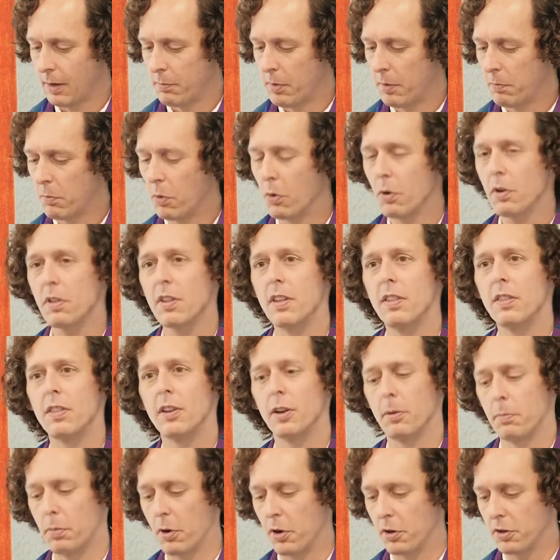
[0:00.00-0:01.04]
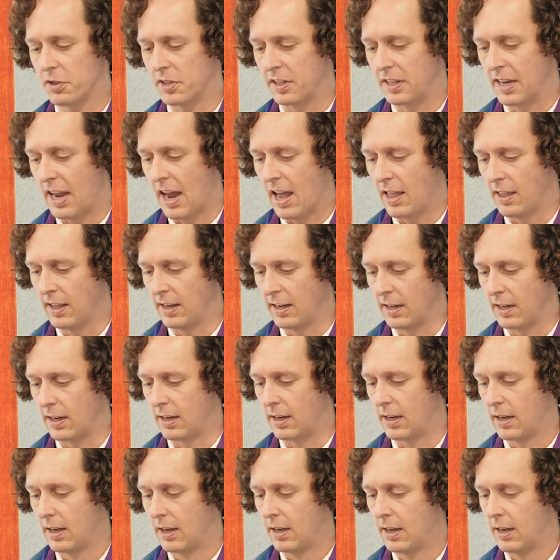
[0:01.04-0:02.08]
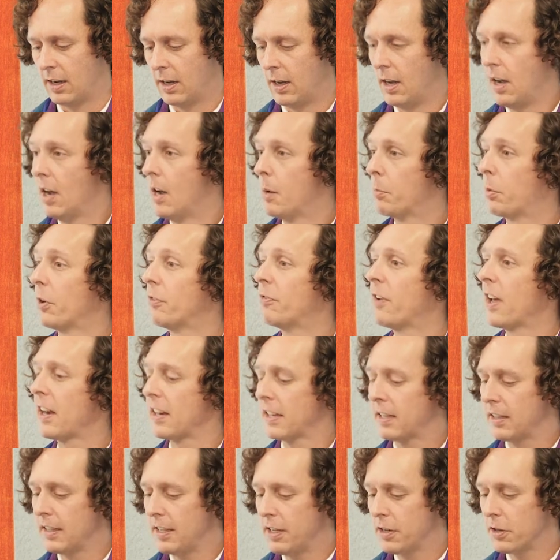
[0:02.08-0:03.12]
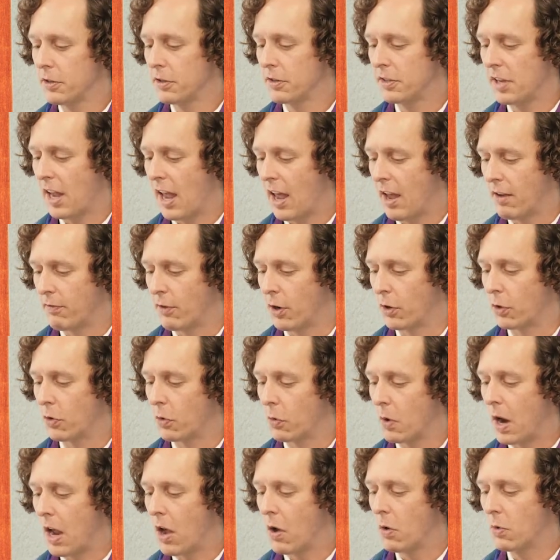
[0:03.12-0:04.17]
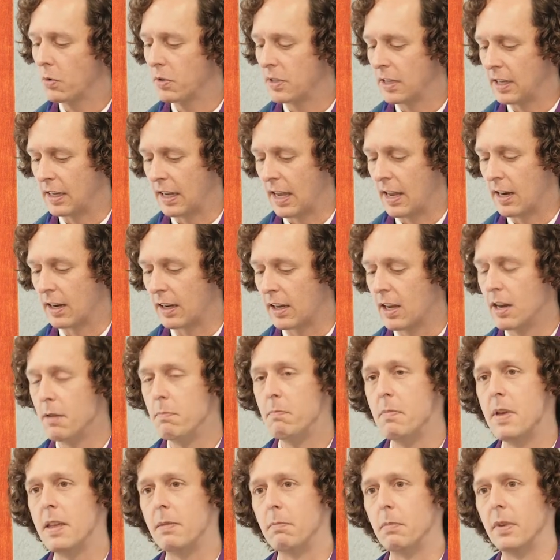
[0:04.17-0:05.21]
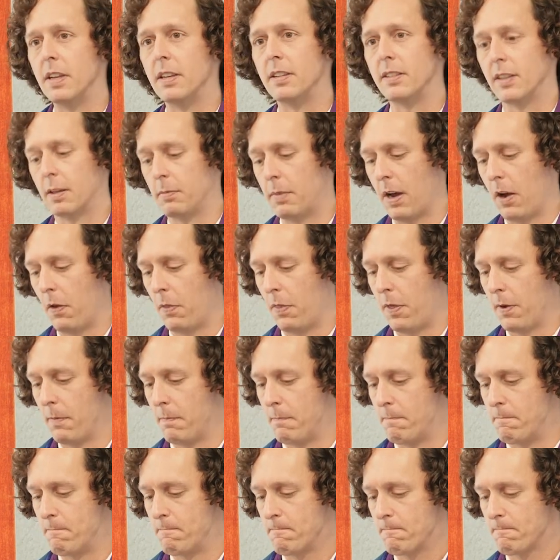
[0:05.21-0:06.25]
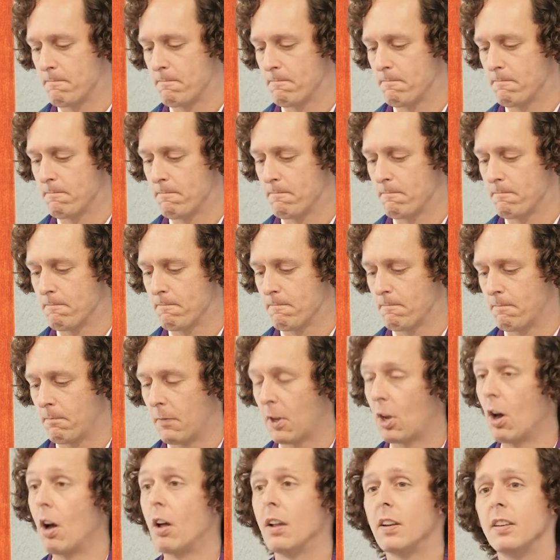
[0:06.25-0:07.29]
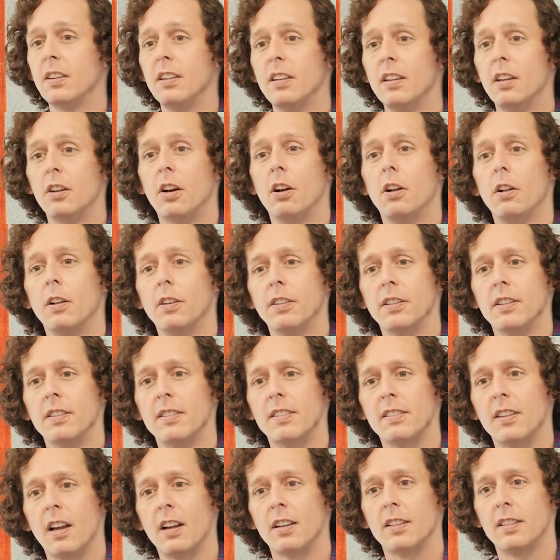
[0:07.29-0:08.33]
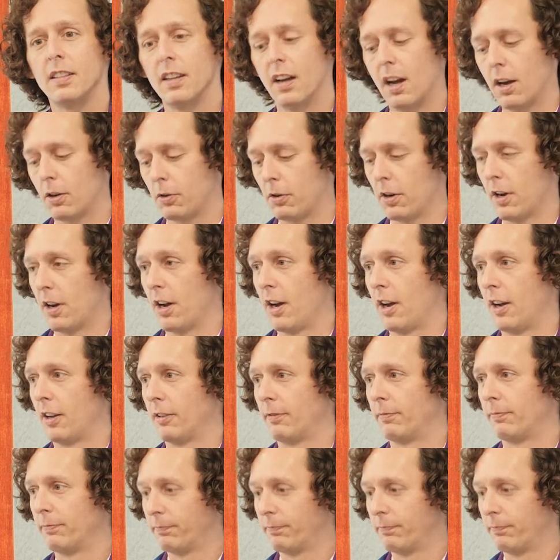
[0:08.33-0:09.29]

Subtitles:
But more than their personality, prophetic leaders have a grounding and a commitment about them. Gandhi called it satyagraha.